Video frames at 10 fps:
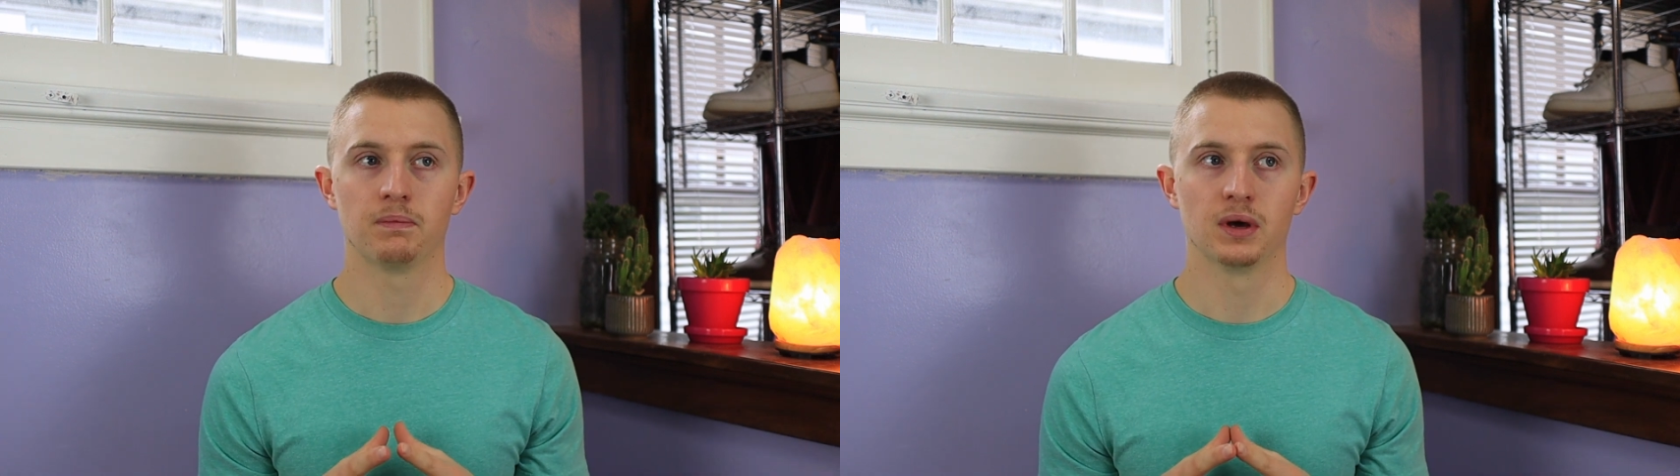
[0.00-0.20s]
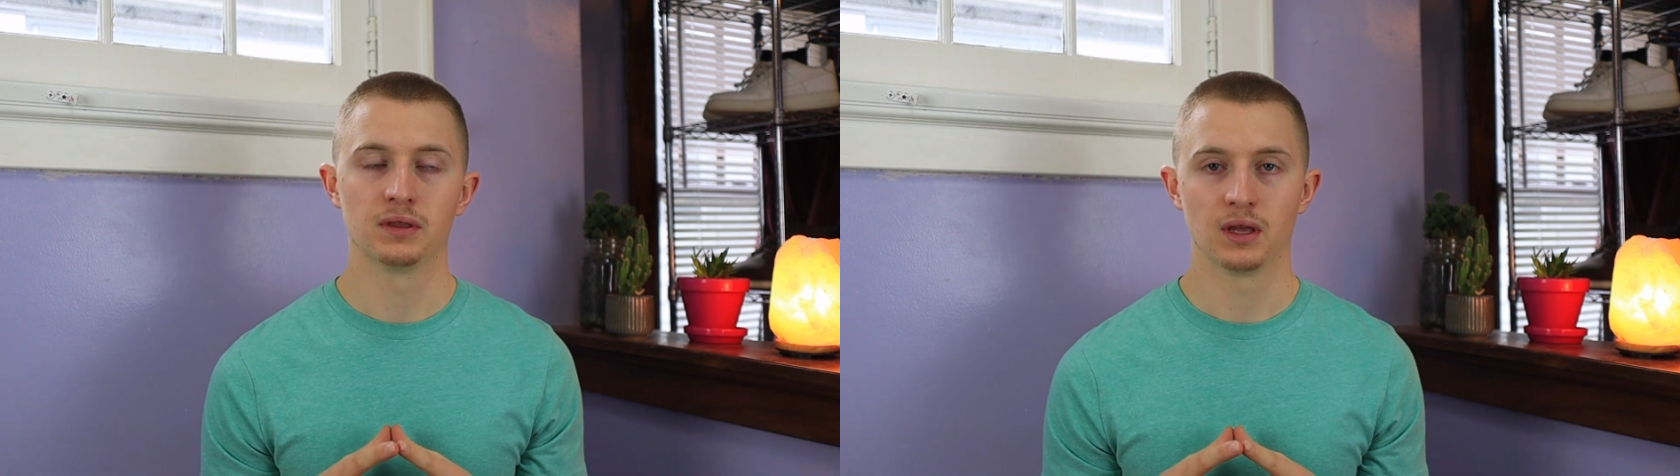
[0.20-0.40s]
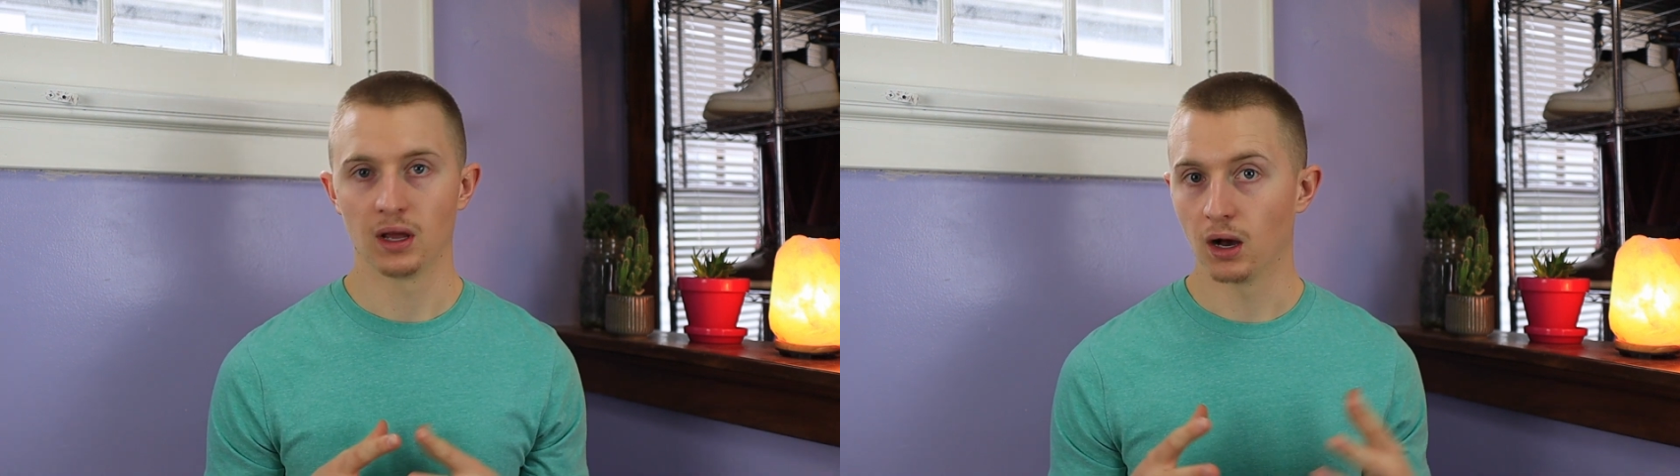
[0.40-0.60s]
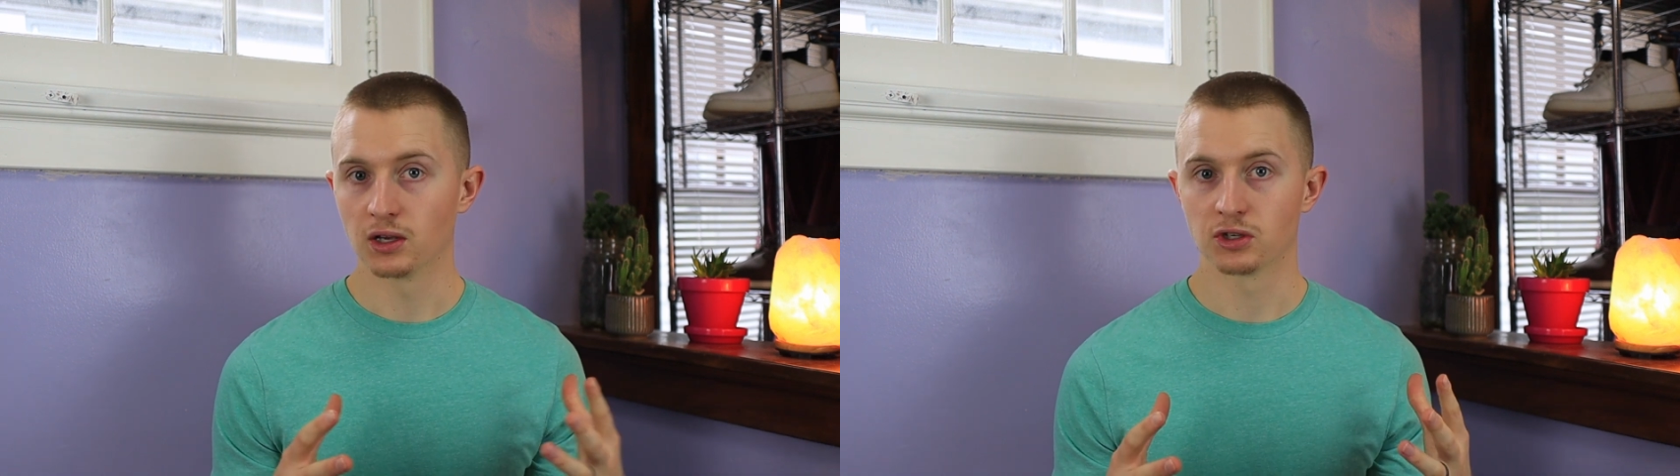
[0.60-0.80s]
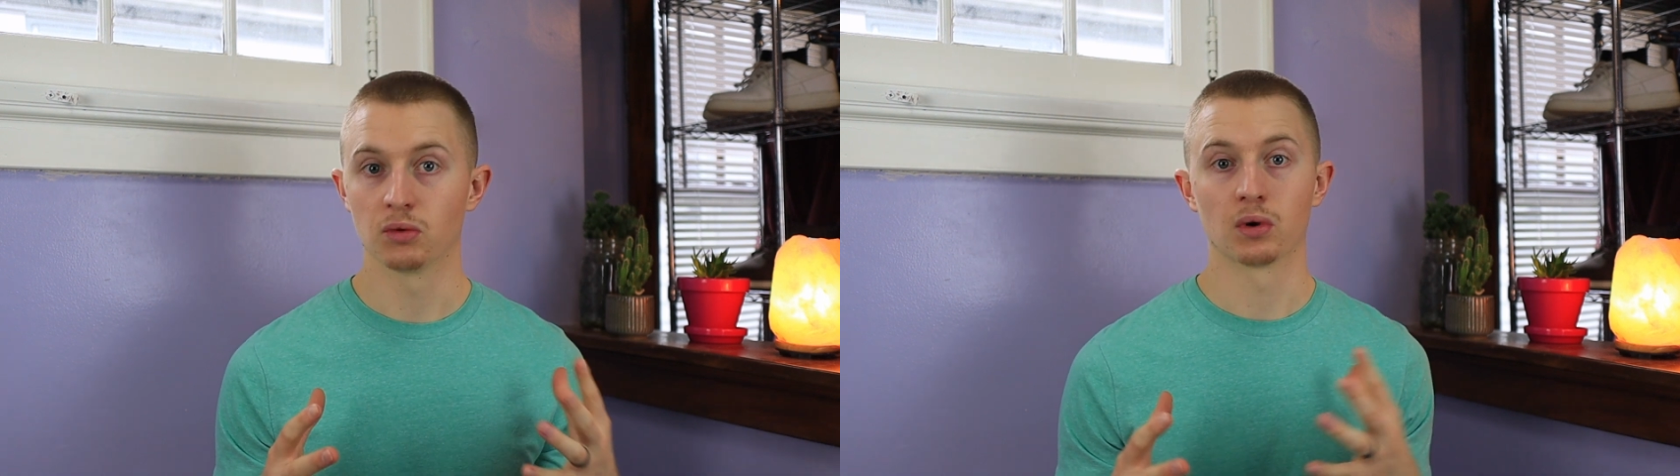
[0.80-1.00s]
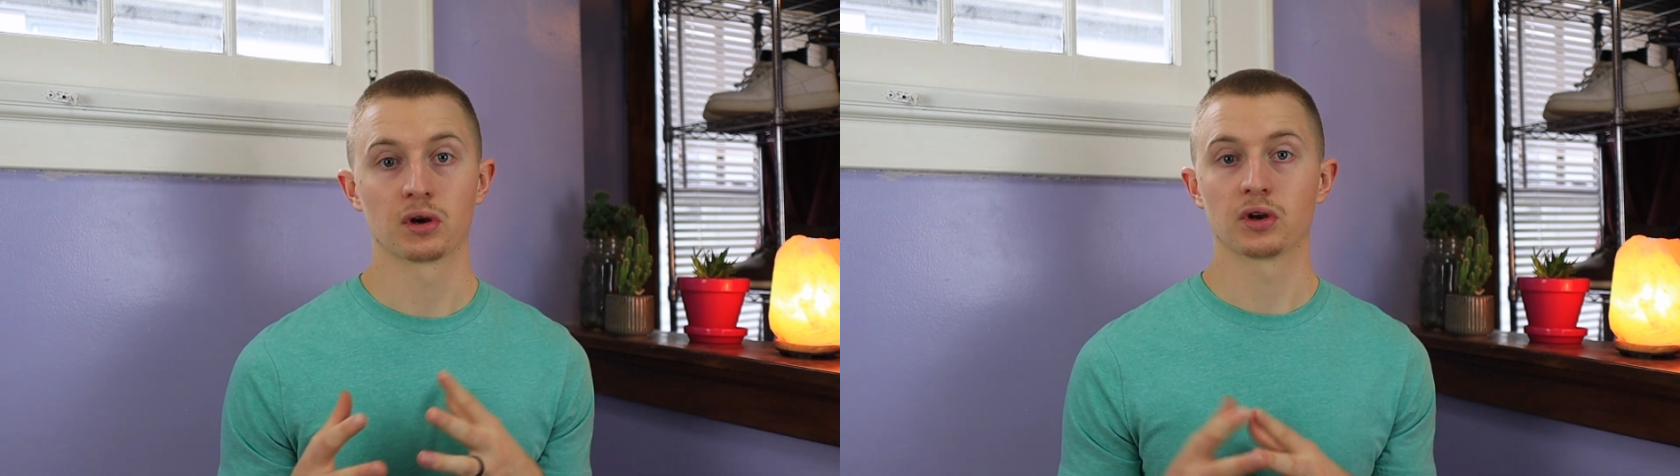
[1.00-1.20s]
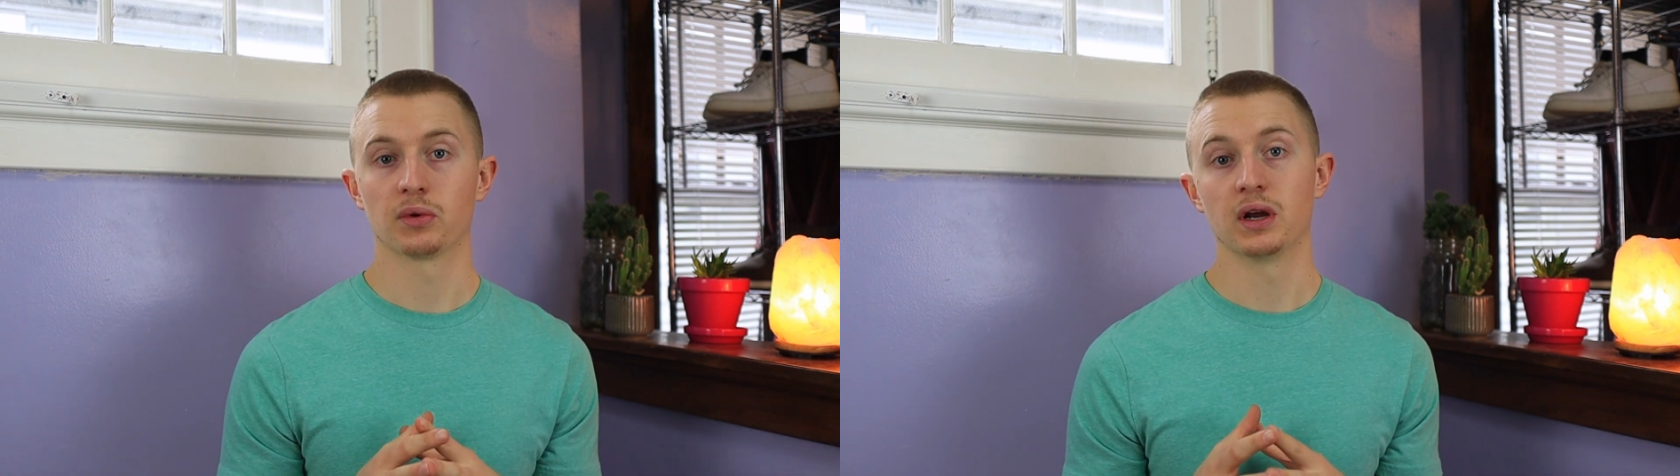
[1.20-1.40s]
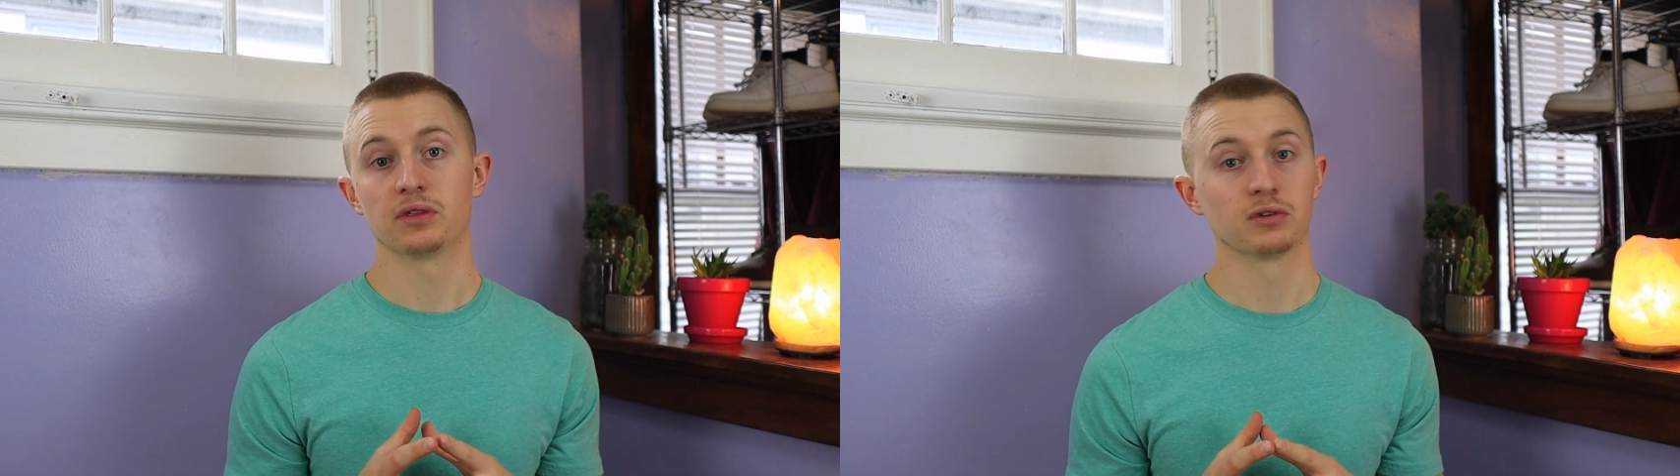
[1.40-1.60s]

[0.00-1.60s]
but they also weren't great.